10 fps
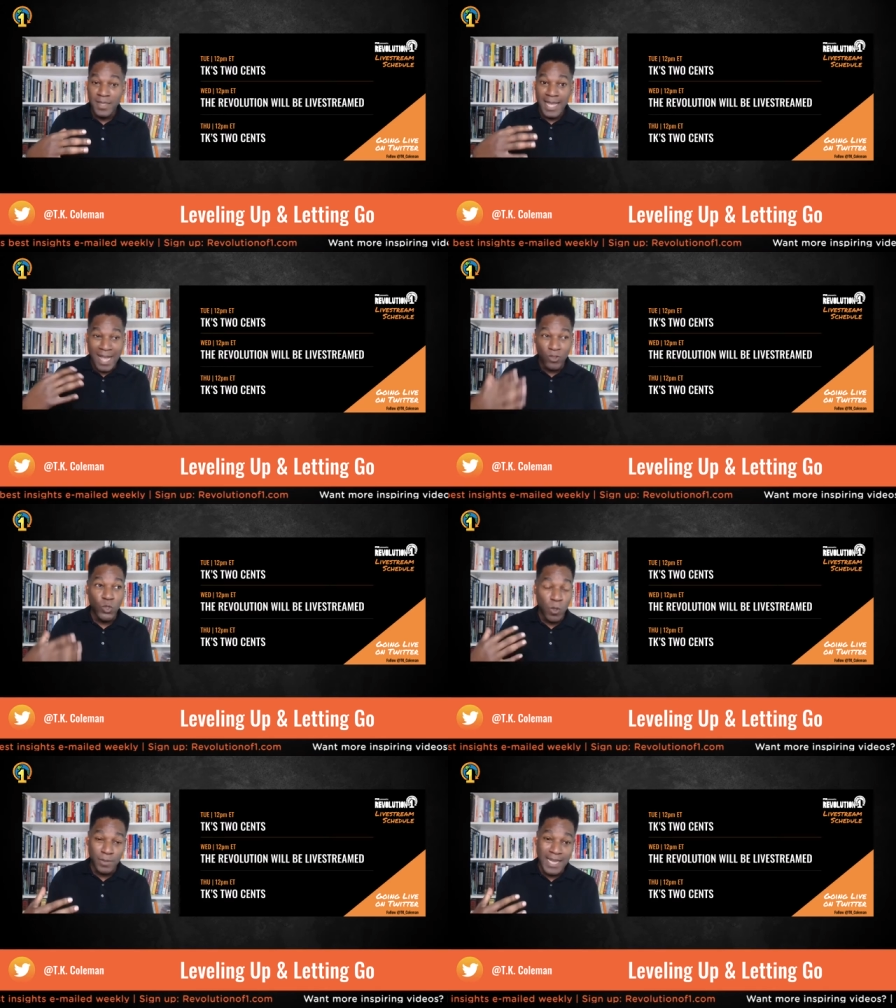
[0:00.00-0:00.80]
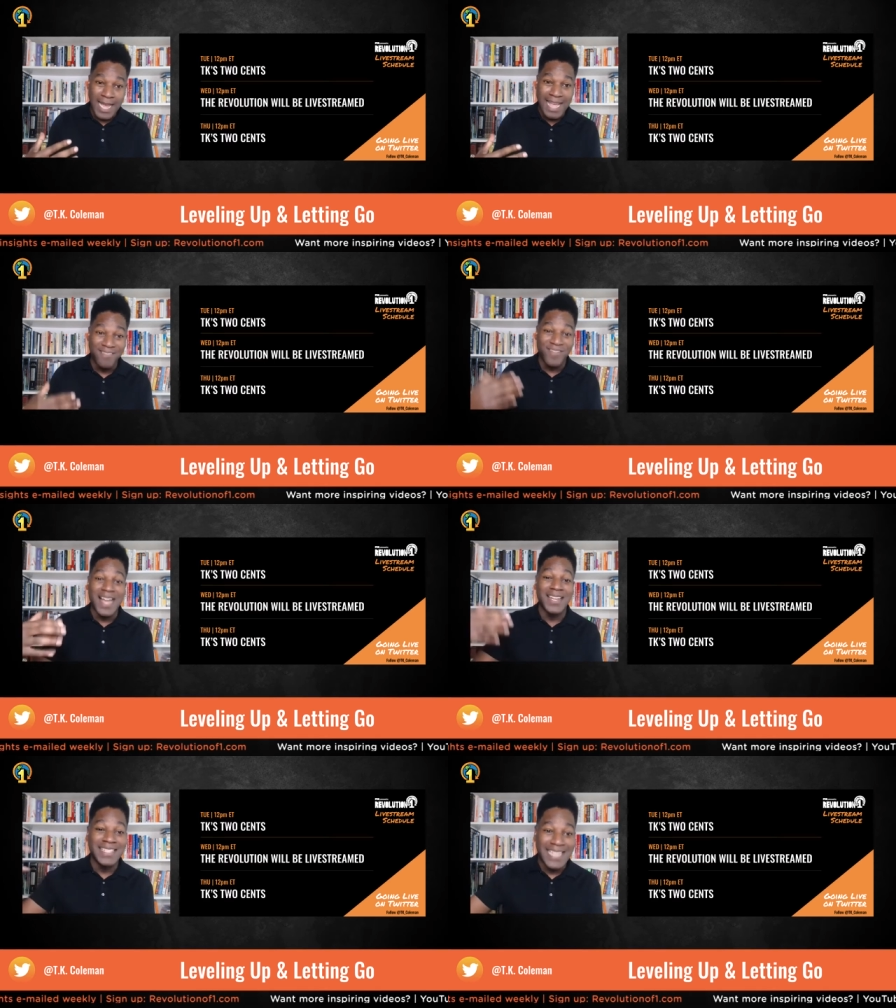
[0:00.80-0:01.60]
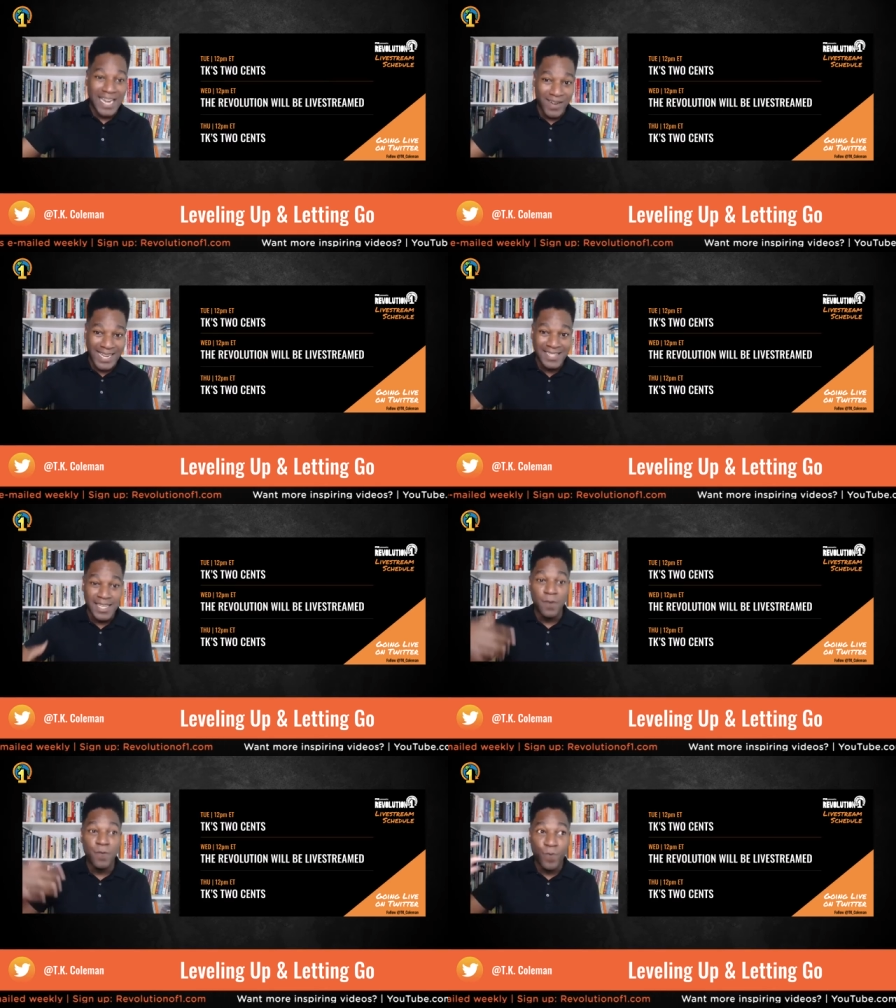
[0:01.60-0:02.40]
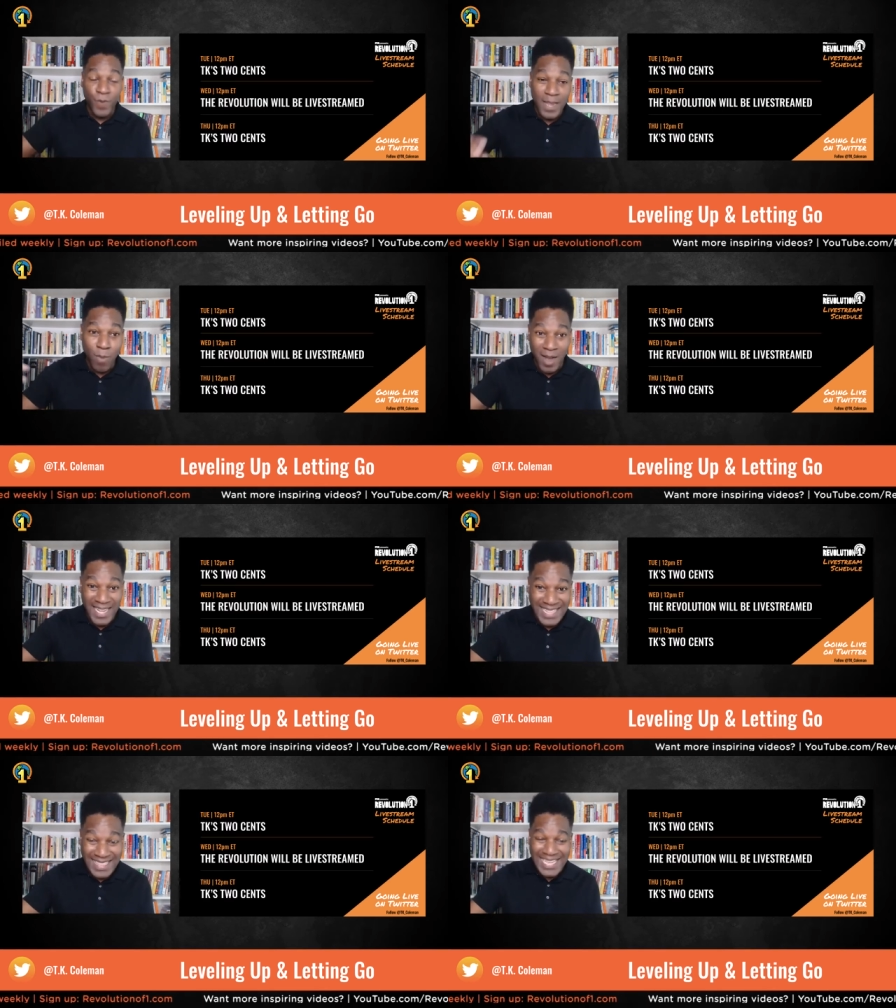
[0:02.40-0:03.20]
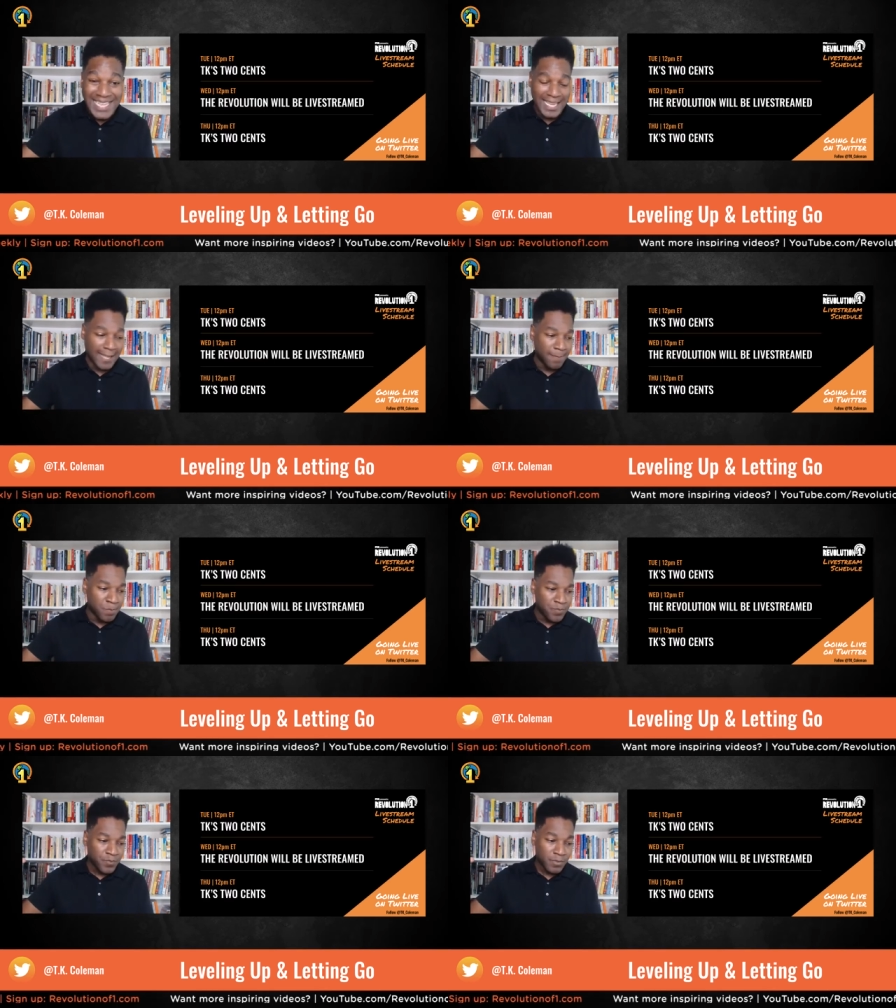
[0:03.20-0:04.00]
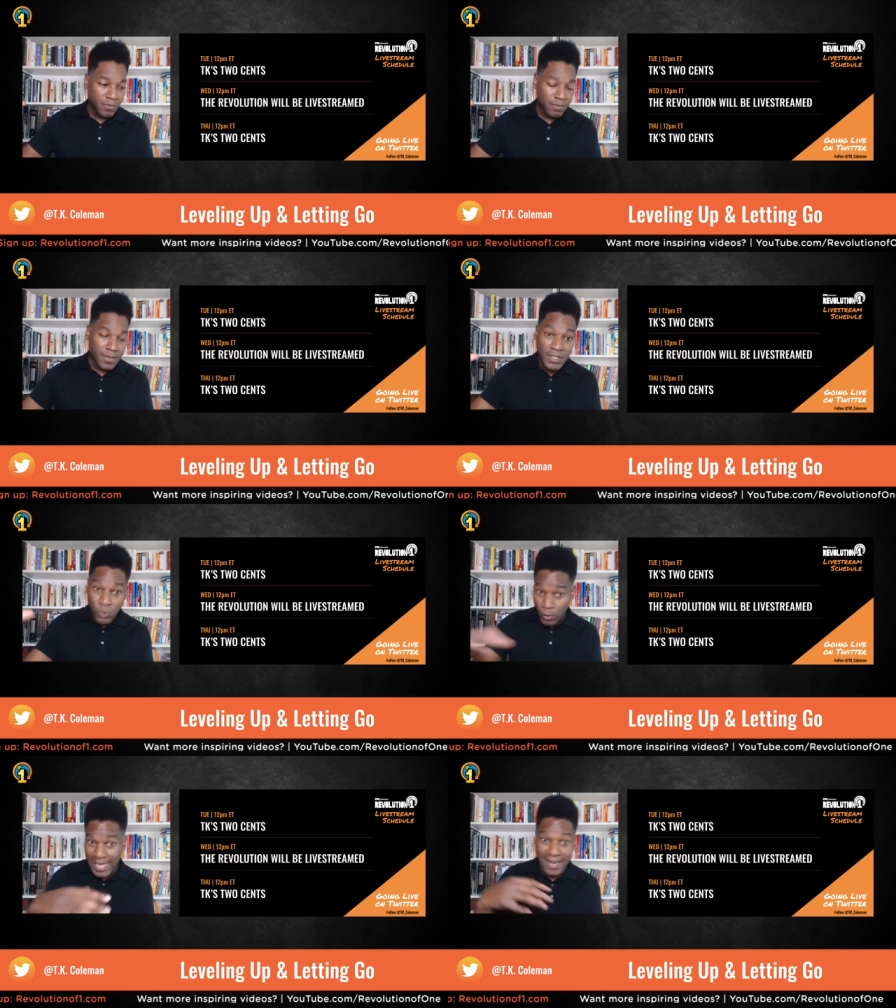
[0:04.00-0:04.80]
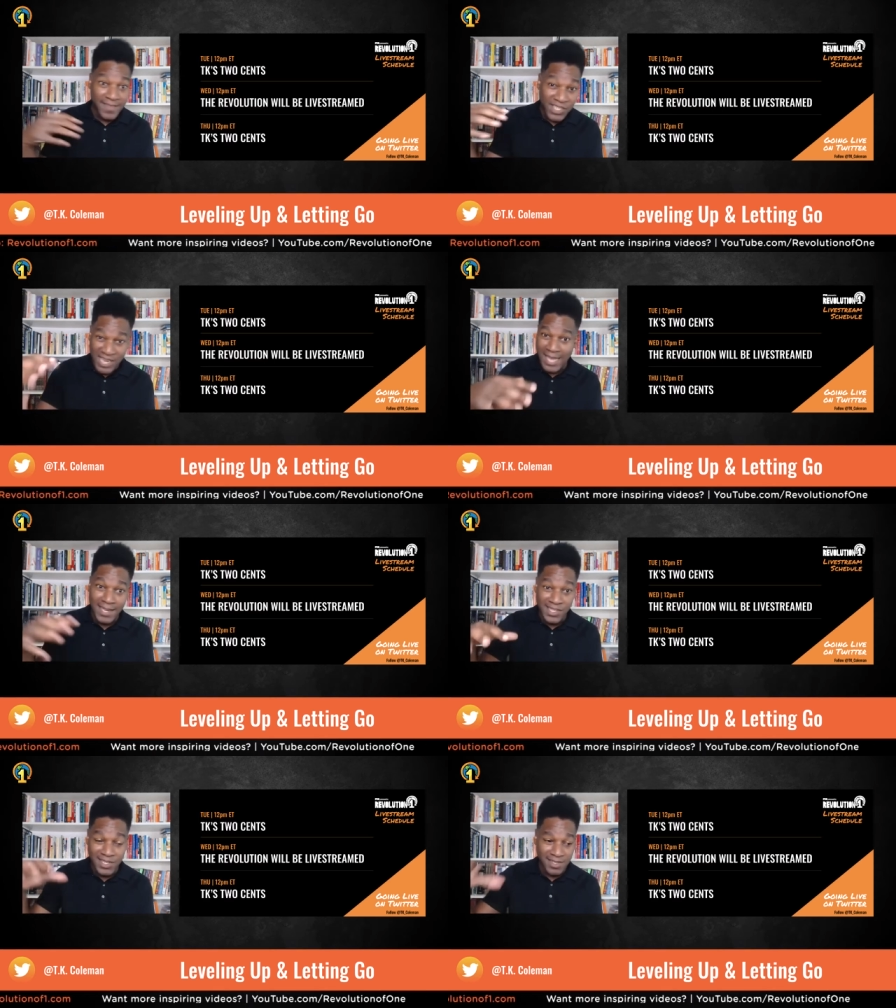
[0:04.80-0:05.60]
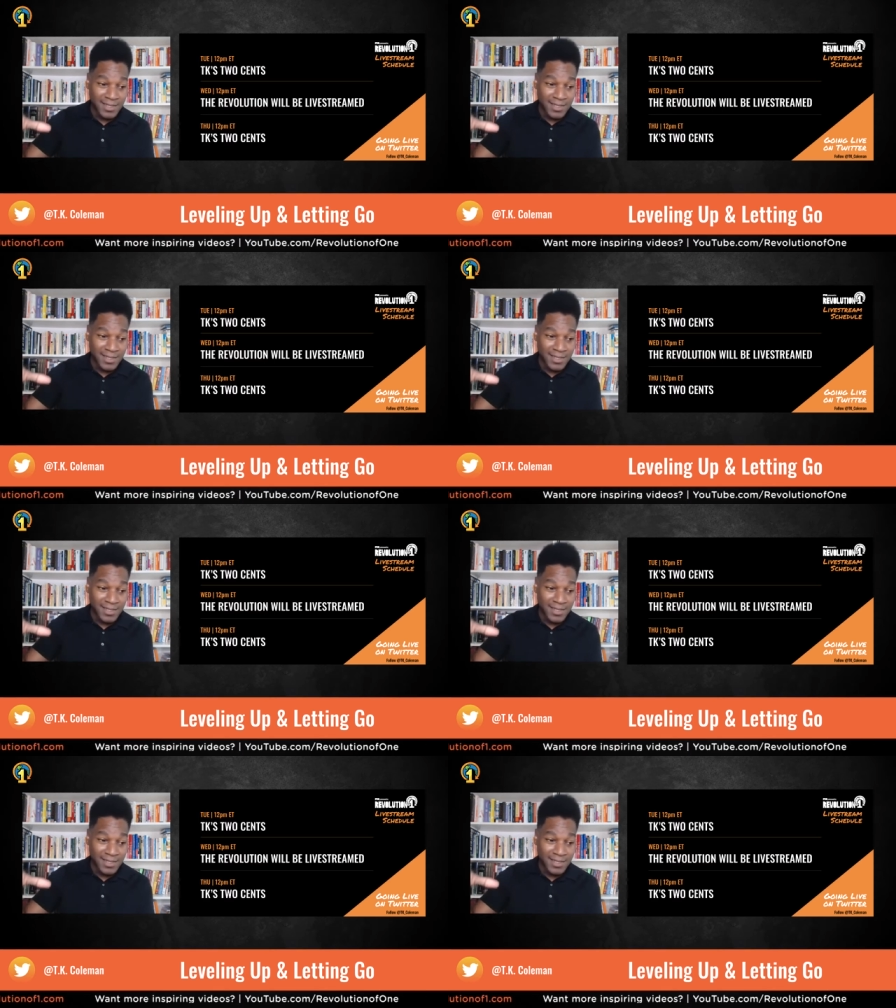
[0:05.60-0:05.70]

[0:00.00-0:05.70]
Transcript: how to apply voluntarist and free market thinking to a lot of the challenges